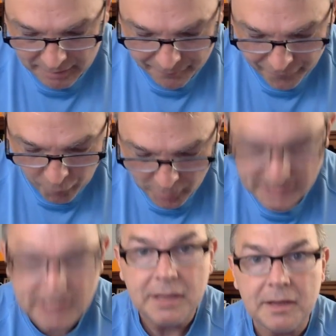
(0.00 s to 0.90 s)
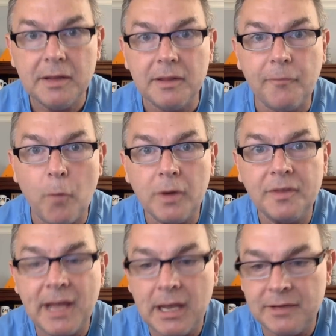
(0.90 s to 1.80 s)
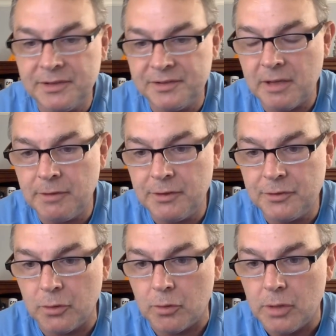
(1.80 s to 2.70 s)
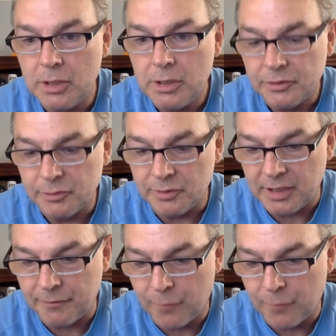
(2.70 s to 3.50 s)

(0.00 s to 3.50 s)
at 44,072. So we take